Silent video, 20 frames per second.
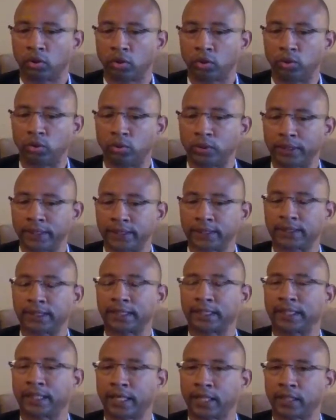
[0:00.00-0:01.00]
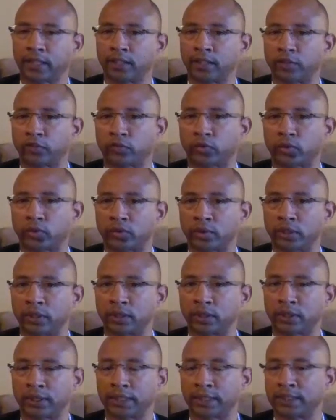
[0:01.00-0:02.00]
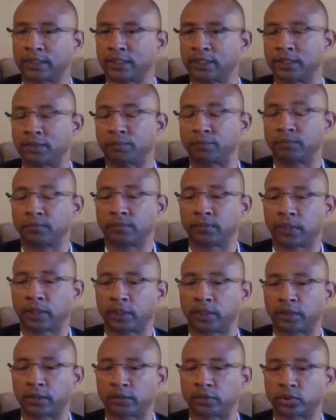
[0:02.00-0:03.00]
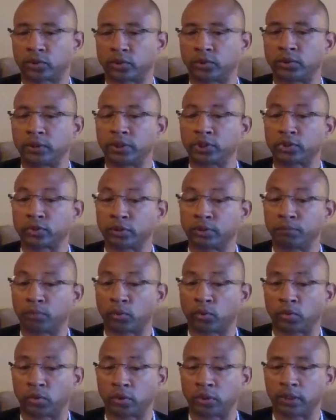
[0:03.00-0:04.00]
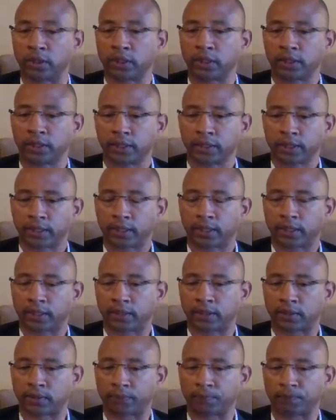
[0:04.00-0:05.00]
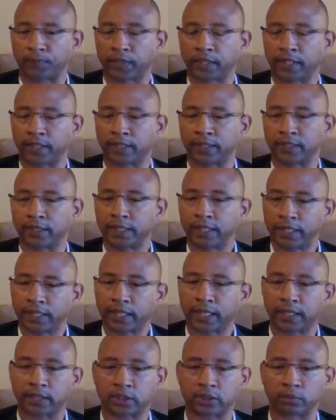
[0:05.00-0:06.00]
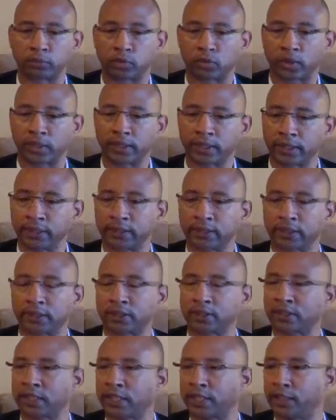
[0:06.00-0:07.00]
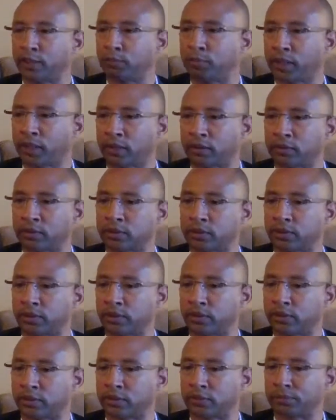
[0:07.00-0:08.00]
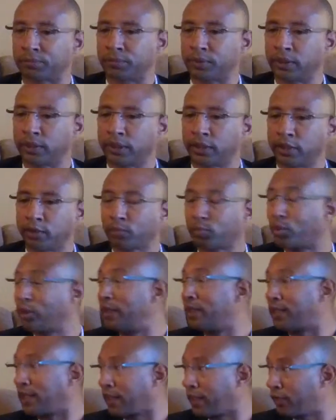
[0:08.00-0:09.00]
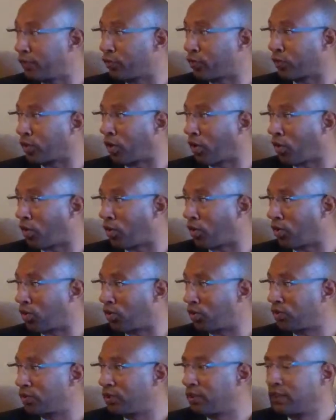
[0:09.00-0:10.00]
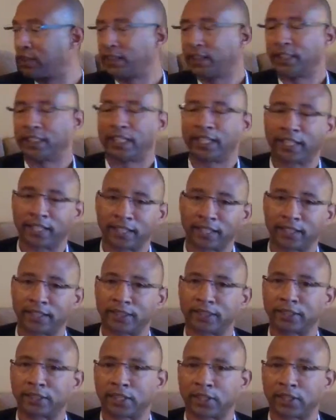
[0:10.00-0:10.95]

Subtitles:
who is a candidate for the Kansas City School District Board. And he had some great things to say about pre-K for all, and